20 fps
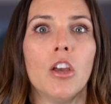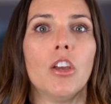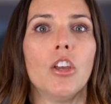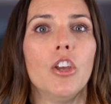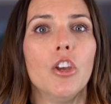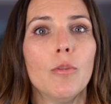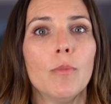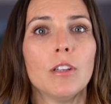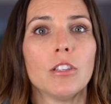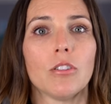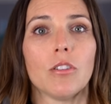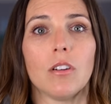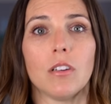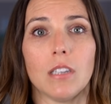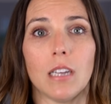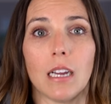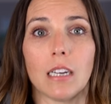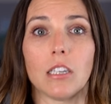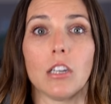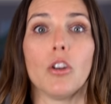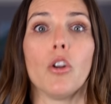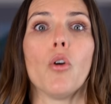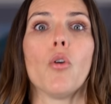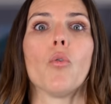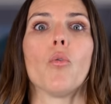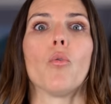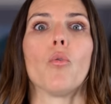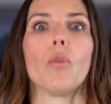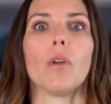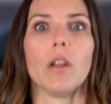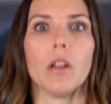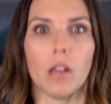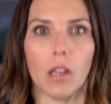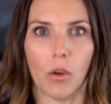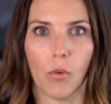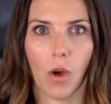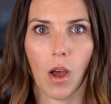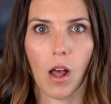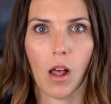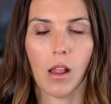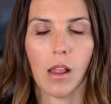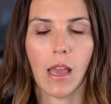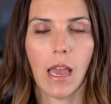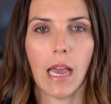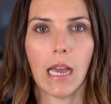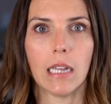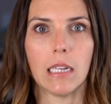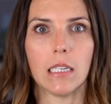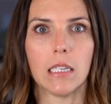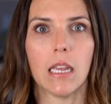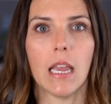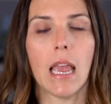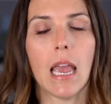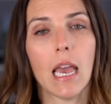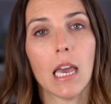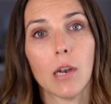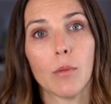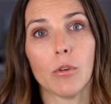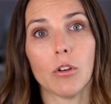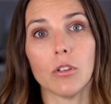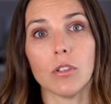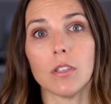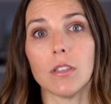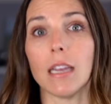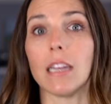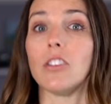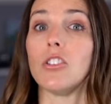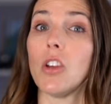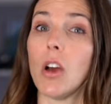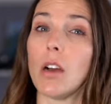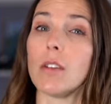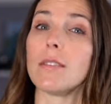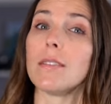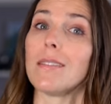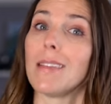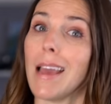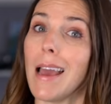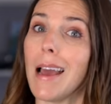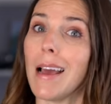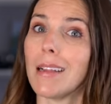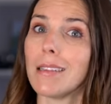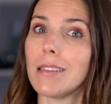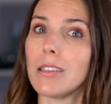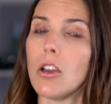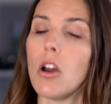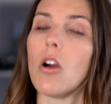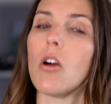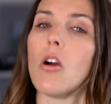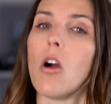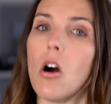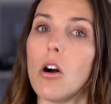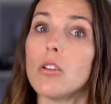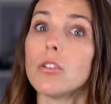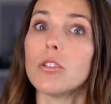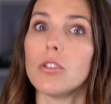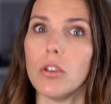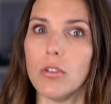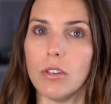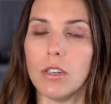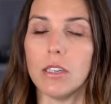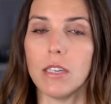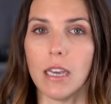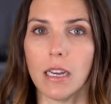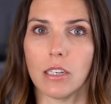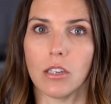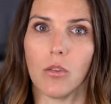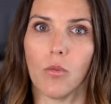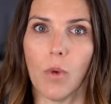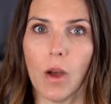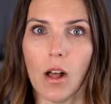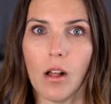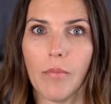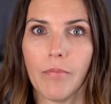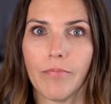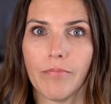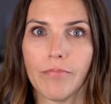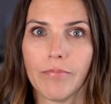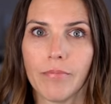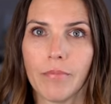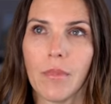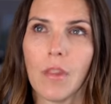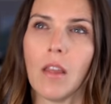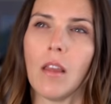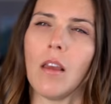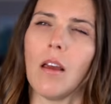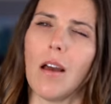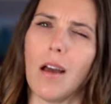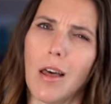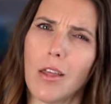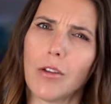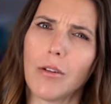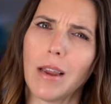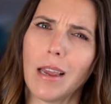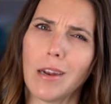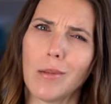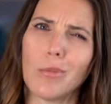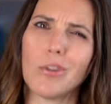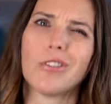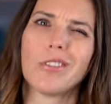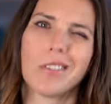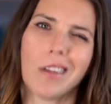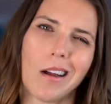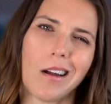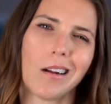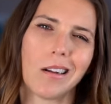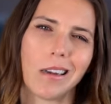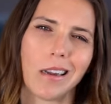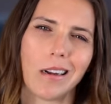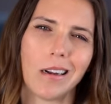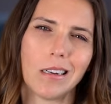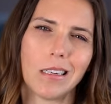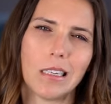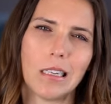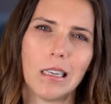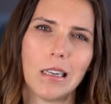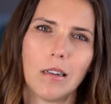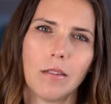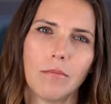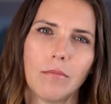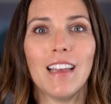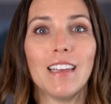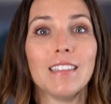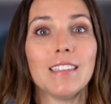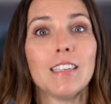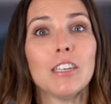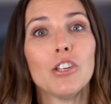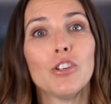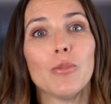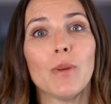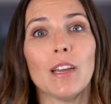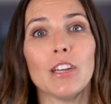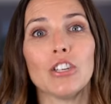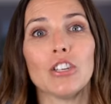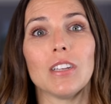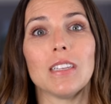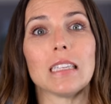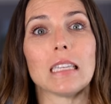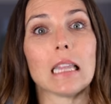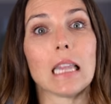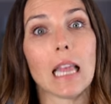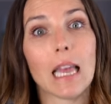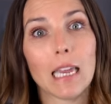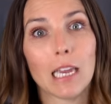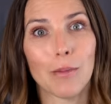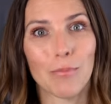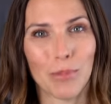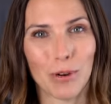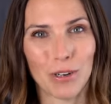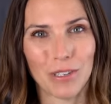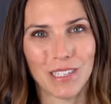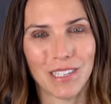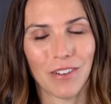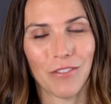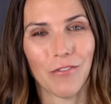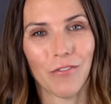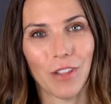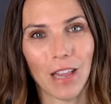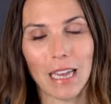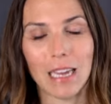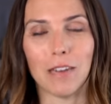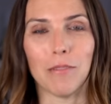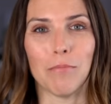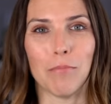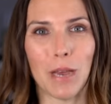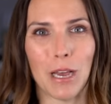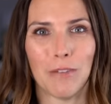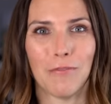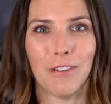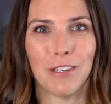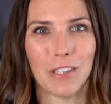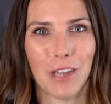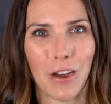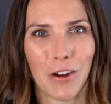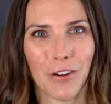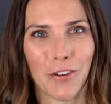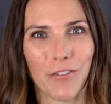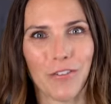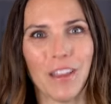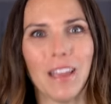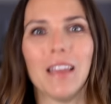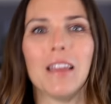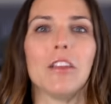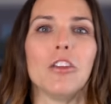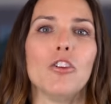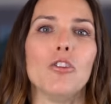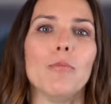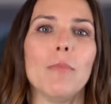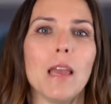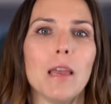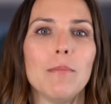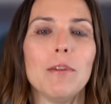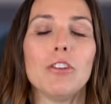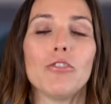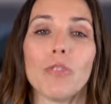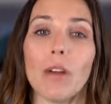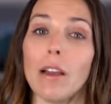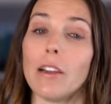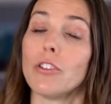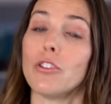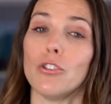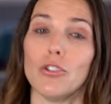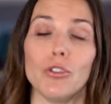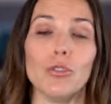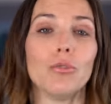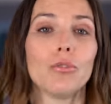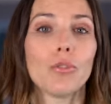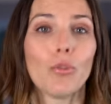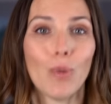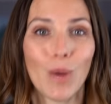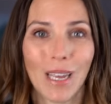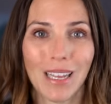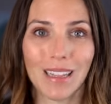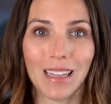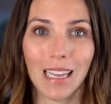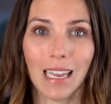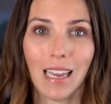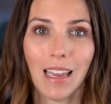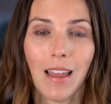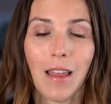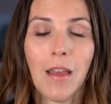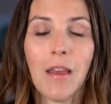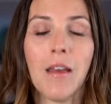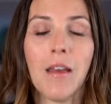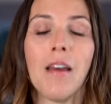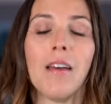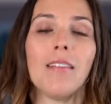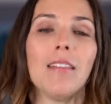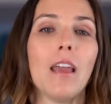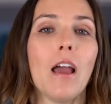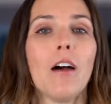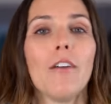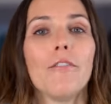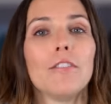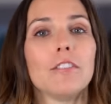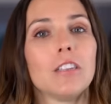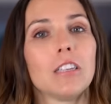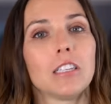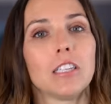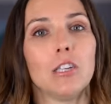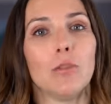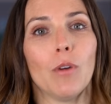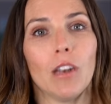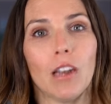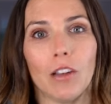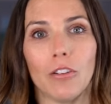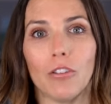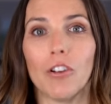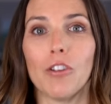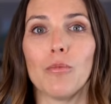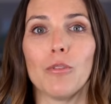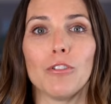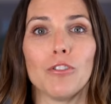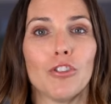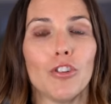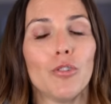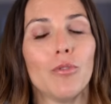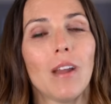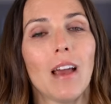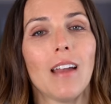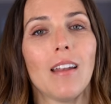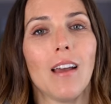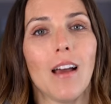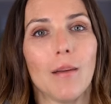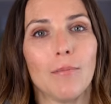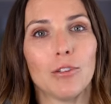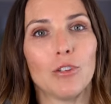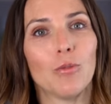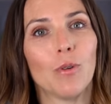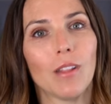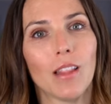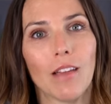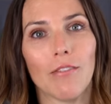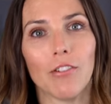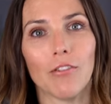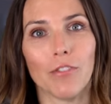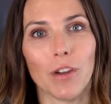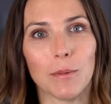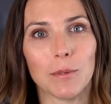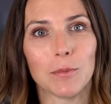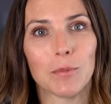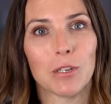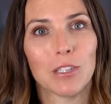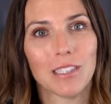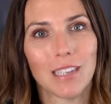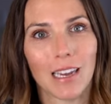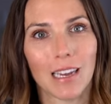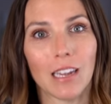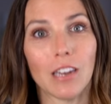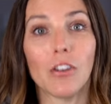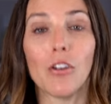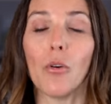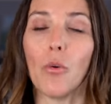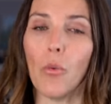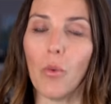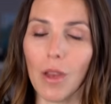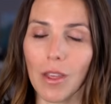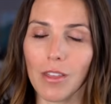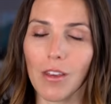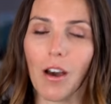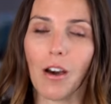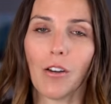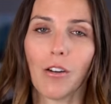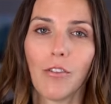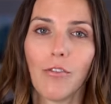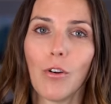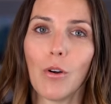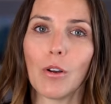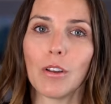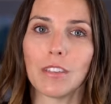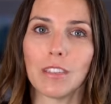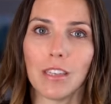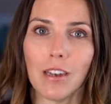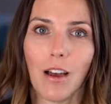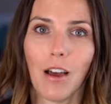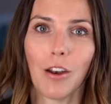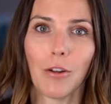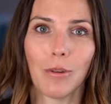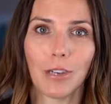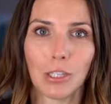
humans are detected really well, and animals like dogs and cats are also detected well. Other animals aren't guaranteed. In situations like birds in flight and pet photography, you may be trying to shoot quickly. The Alpha 6100 will shoot at up to 11 frames per second with autofocus and auto